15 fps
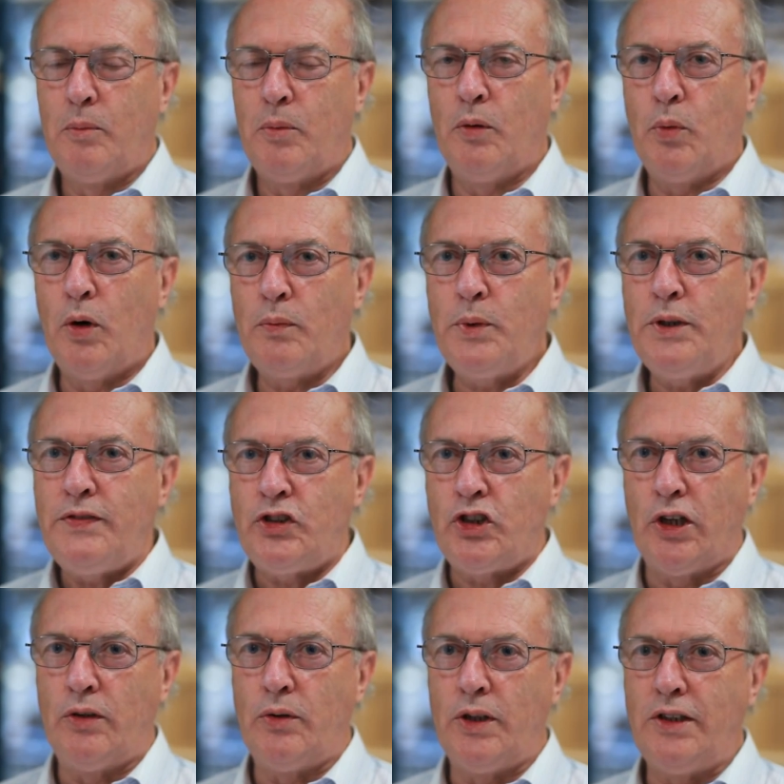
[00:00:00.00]
But what we've
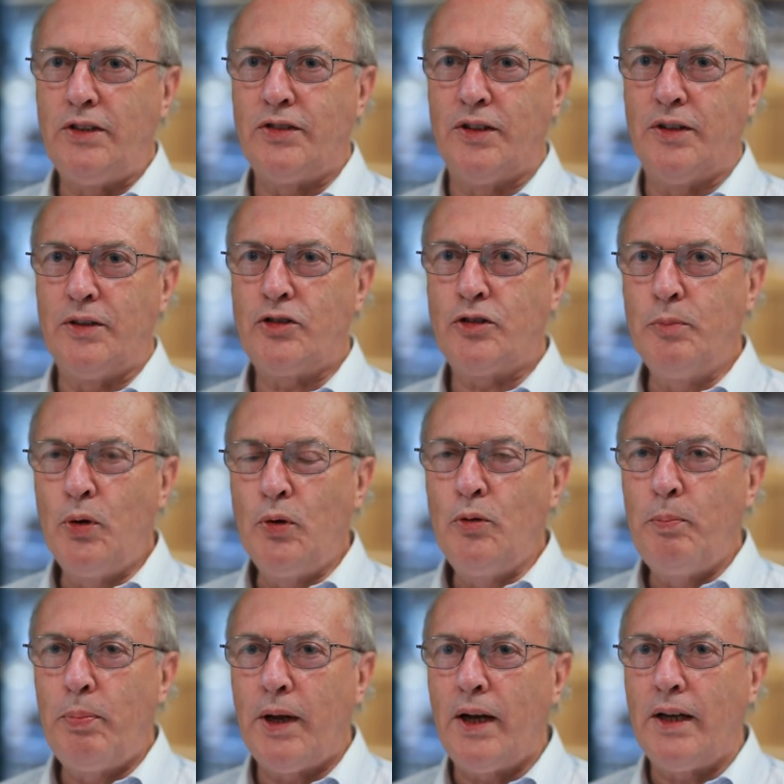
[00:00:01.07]
shown is that a
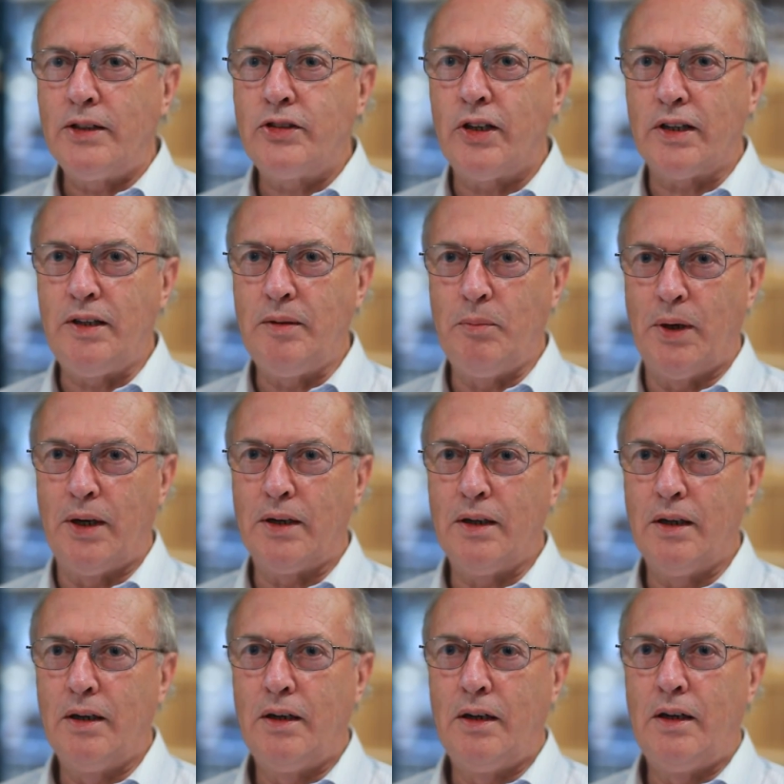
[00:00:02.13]
small plant-sucking
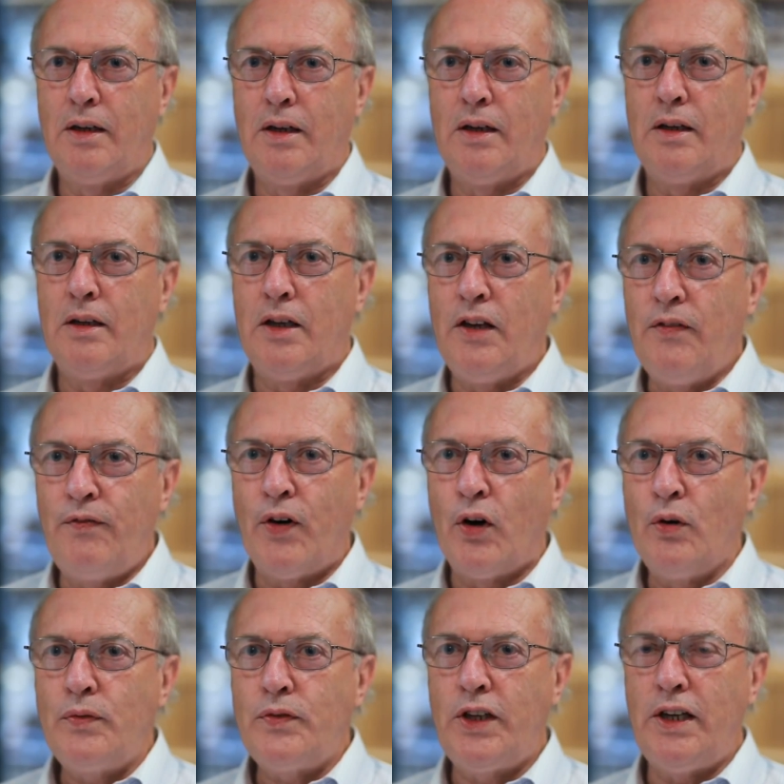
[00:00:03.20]
bug
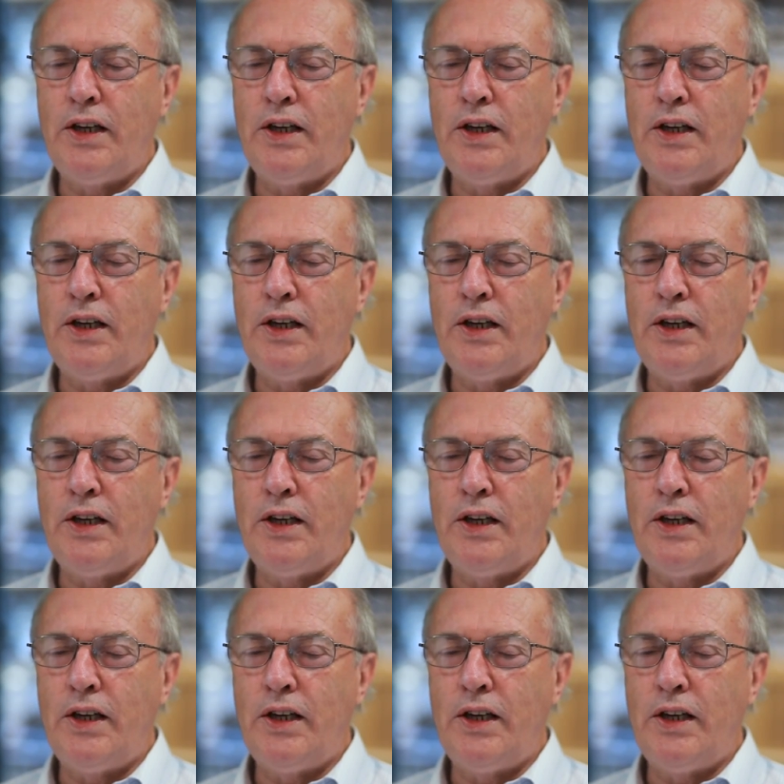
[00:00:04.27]
evolved